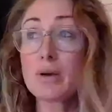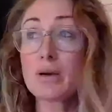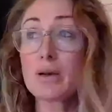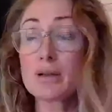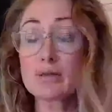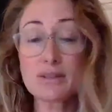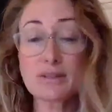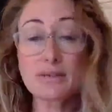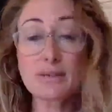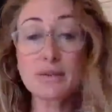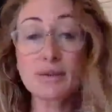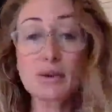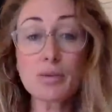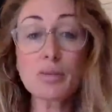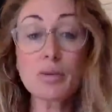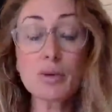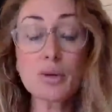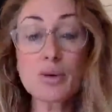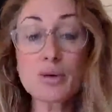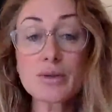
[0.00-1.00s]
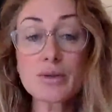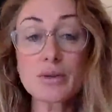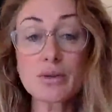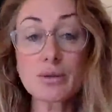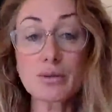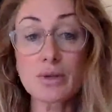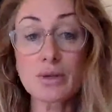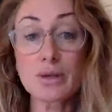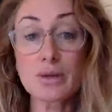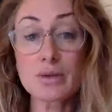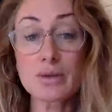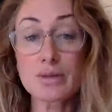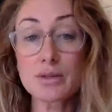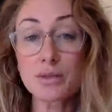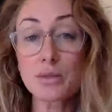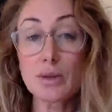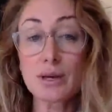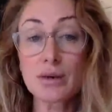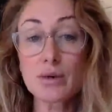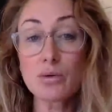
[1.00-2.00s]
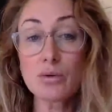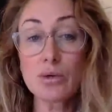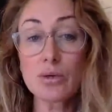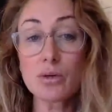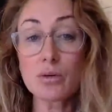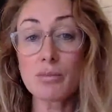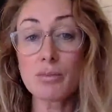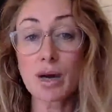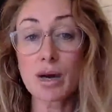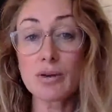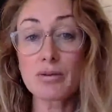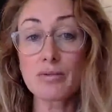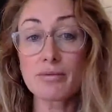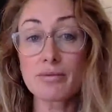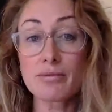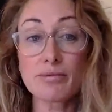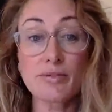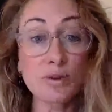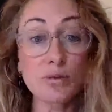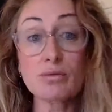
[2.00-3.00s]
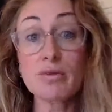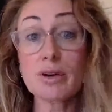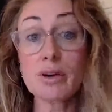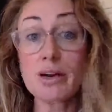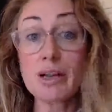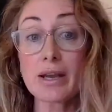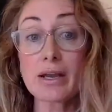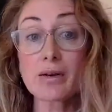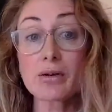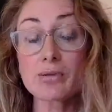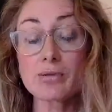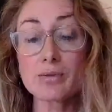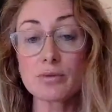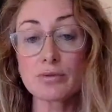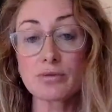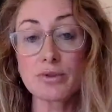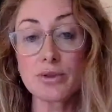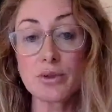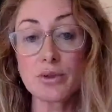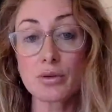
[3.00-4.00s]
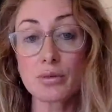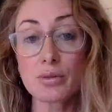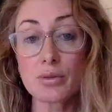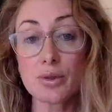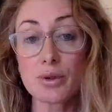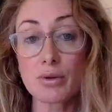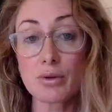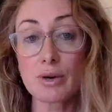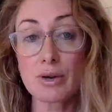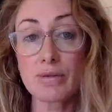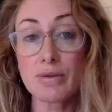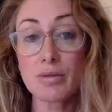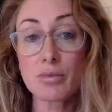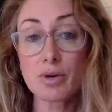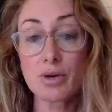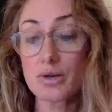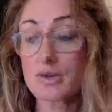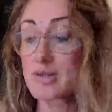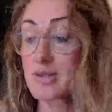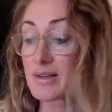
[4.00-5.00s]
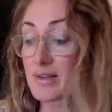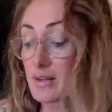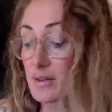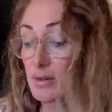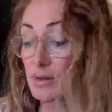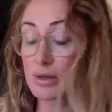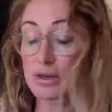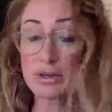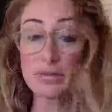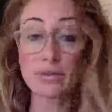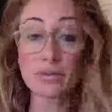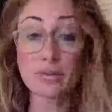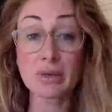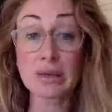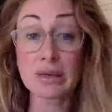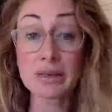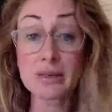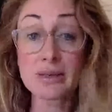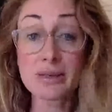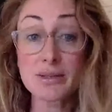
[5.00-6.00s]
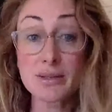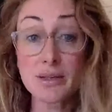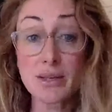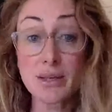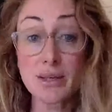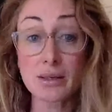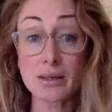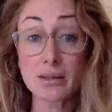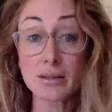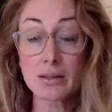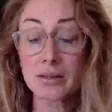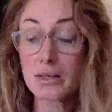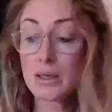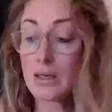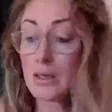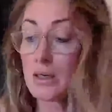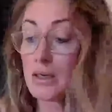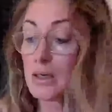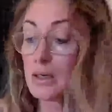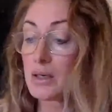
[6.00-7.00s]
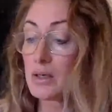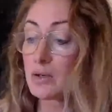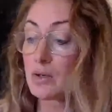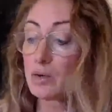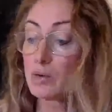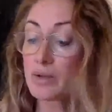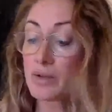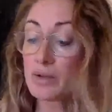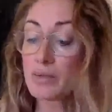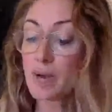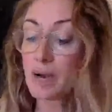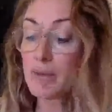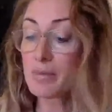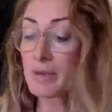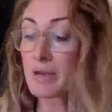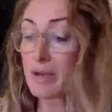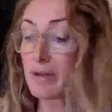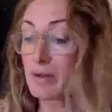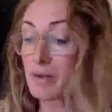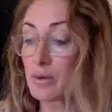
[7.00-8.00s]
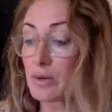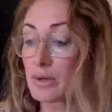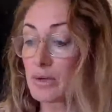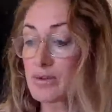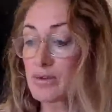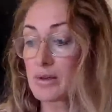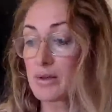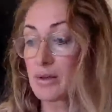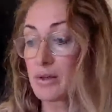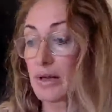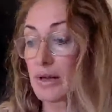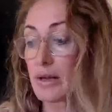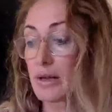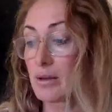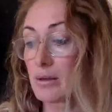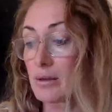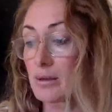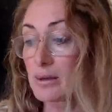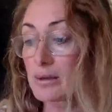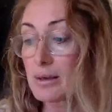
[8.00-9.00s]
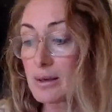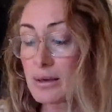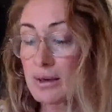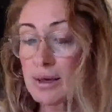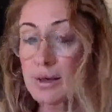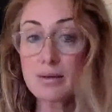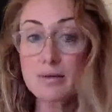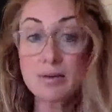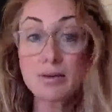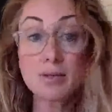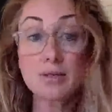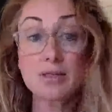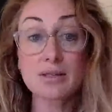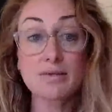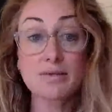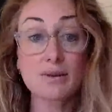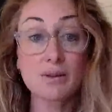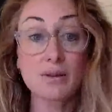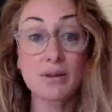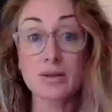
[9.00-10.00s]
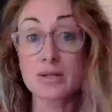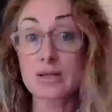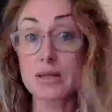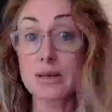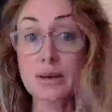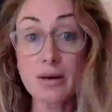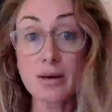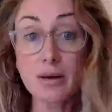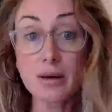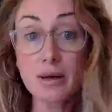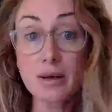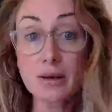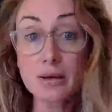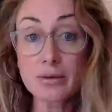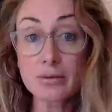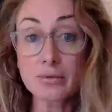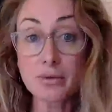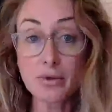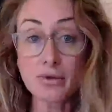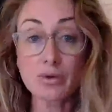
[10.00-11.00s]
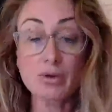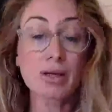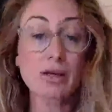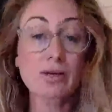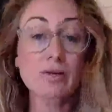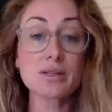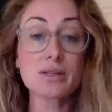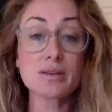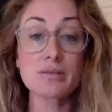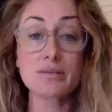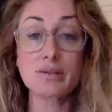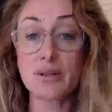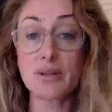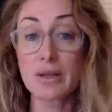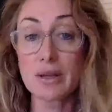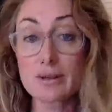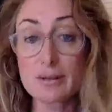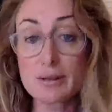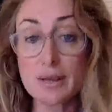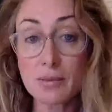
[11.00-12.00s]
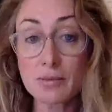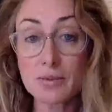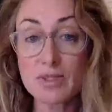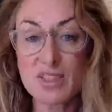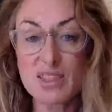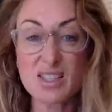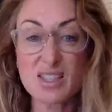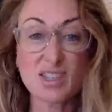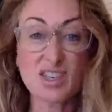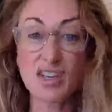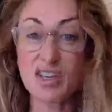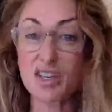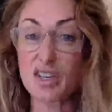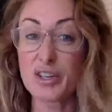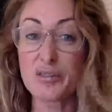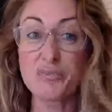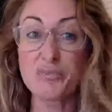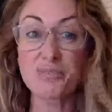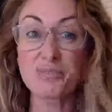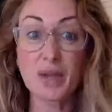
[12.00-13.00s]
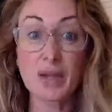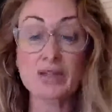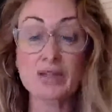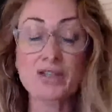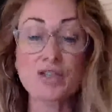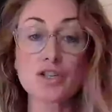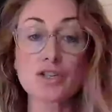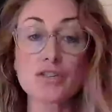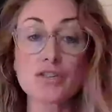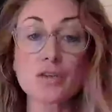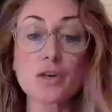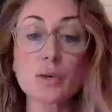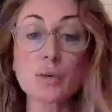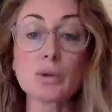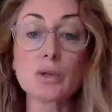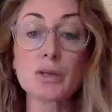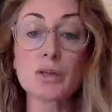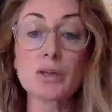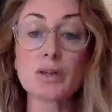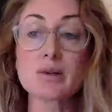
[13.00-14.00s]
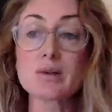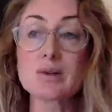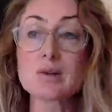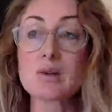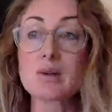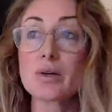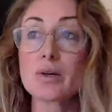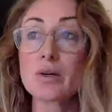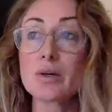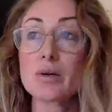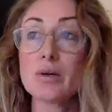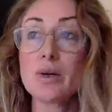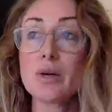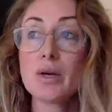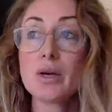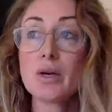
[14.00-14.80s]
it's a very personal thing. So one oil might feel very helpful for you with the grieving process and not even be listed here. Or there might be other oils that are like, you need this for the denial, you need this for the acceptance, and you go, it's just not working. So